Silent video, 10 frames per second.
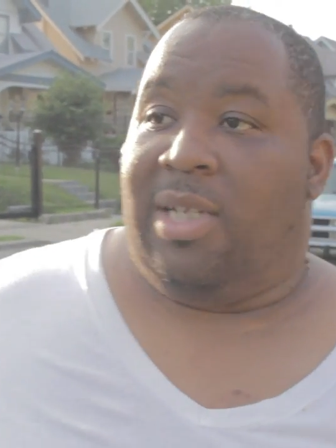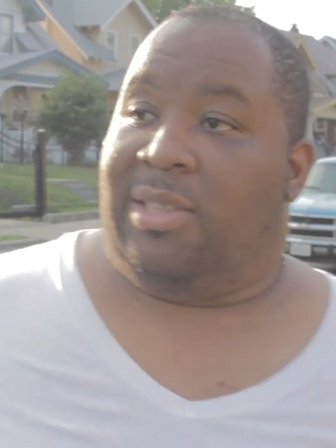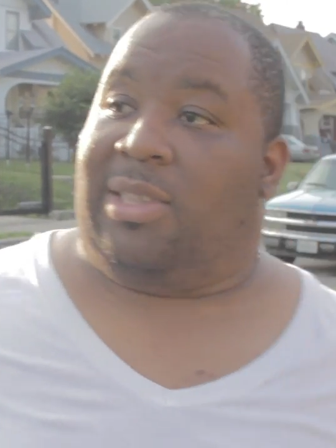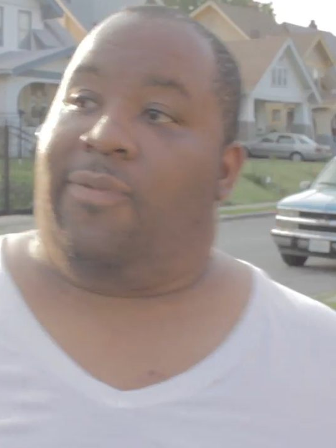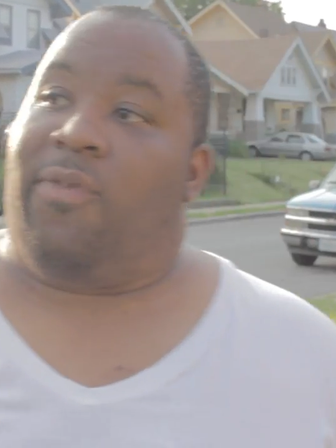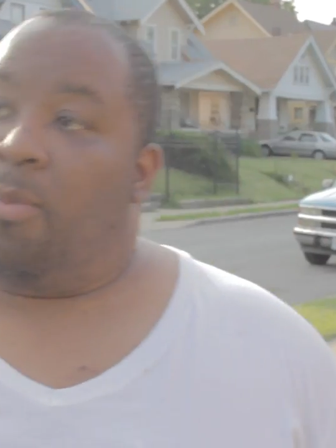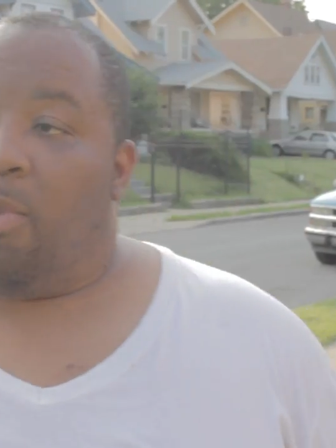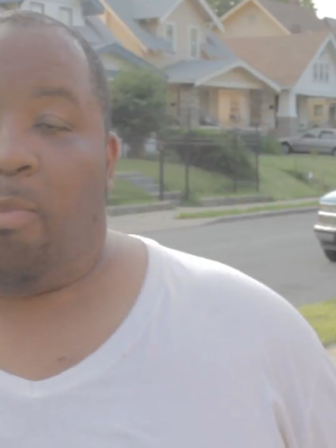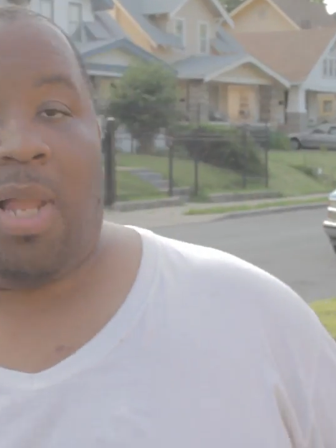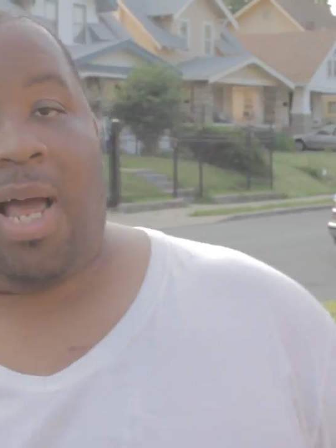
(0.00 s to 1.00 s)
She from
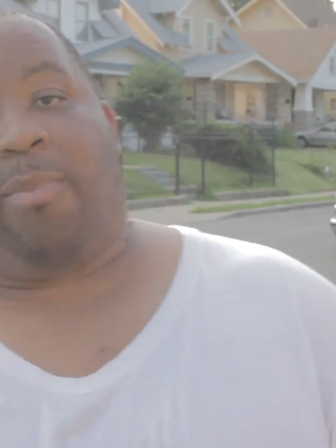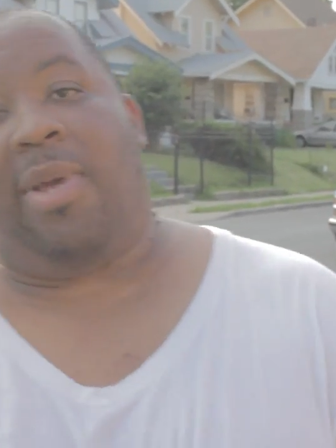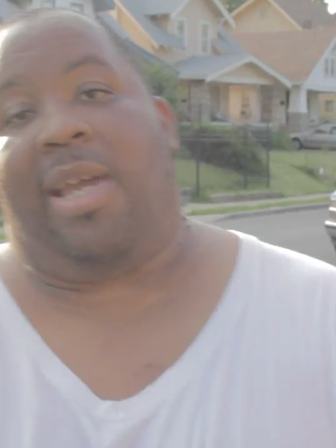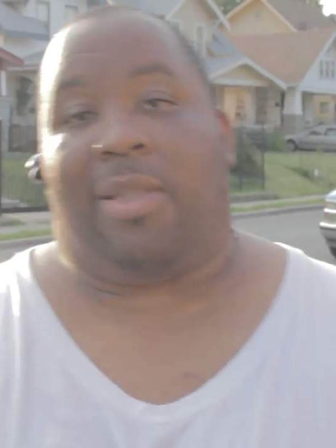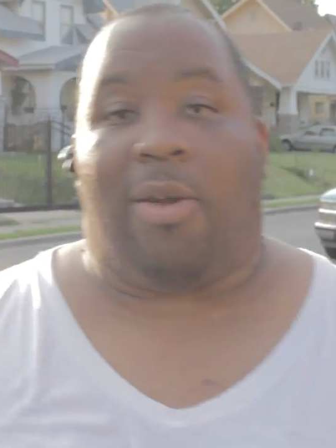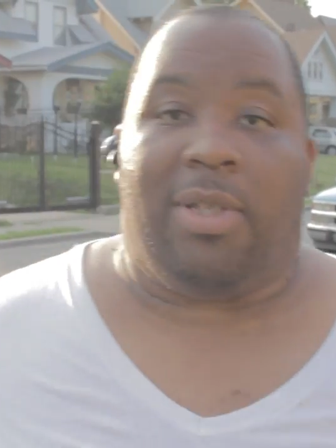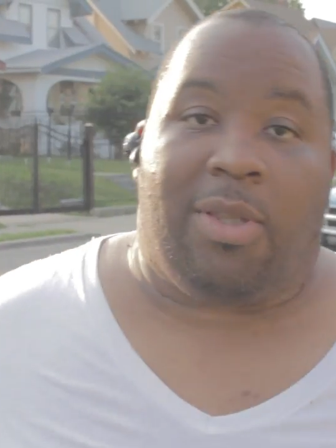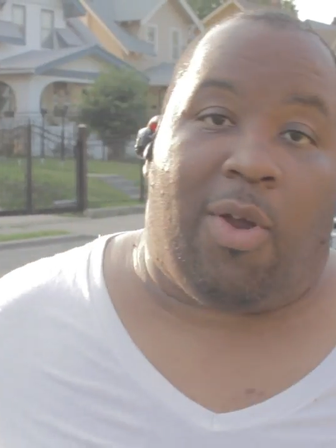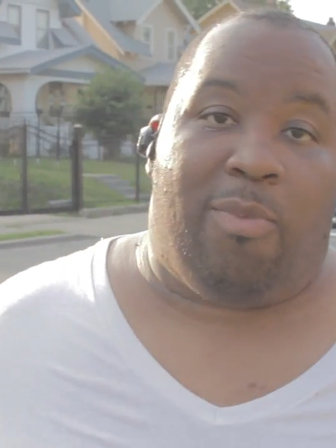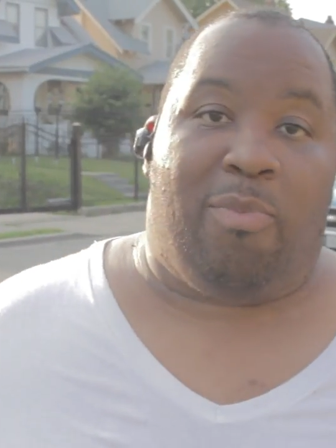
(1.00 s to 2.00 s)
the block, man.
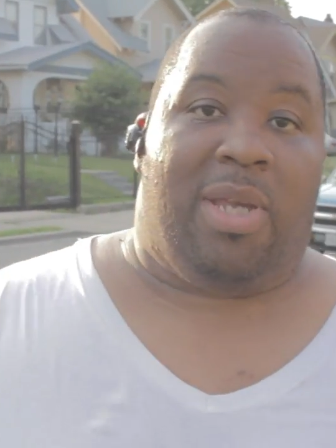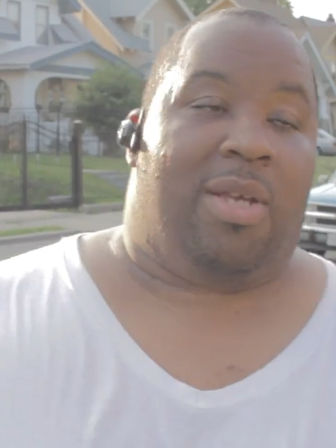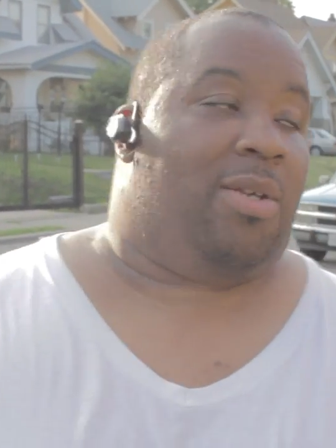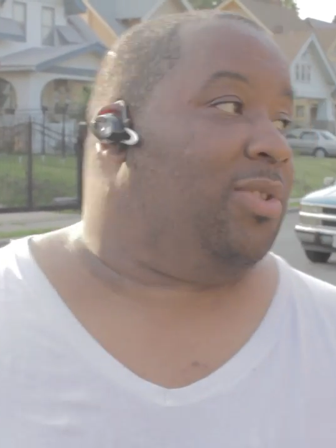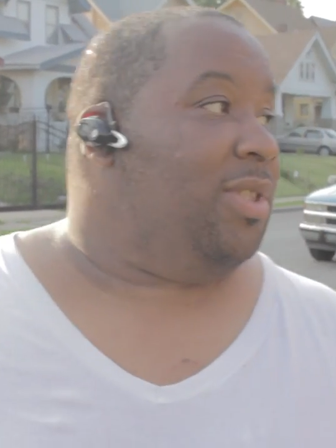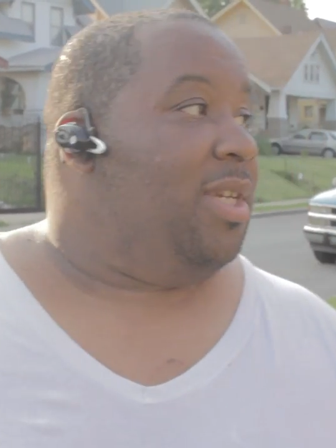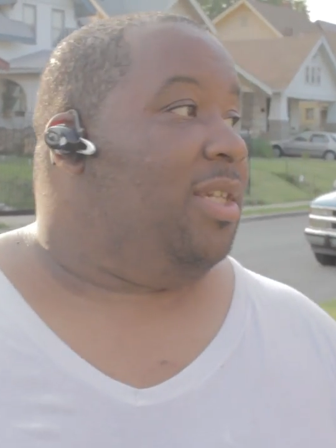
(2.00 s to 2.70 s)
33rd and Bells.